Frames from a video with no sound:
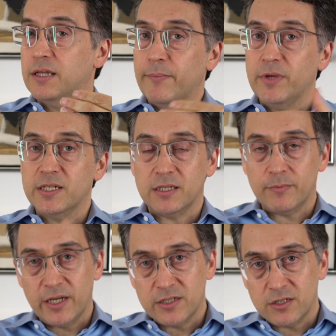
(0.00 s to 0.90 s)
that means that the
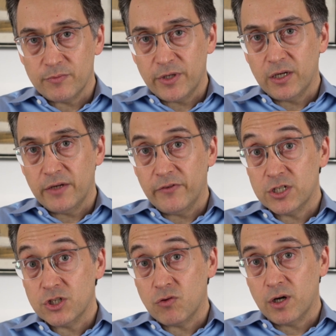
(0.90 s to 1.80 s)
plaintiffs will be on even
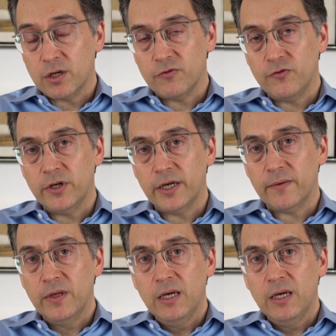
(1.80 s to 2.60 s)
stronger footing.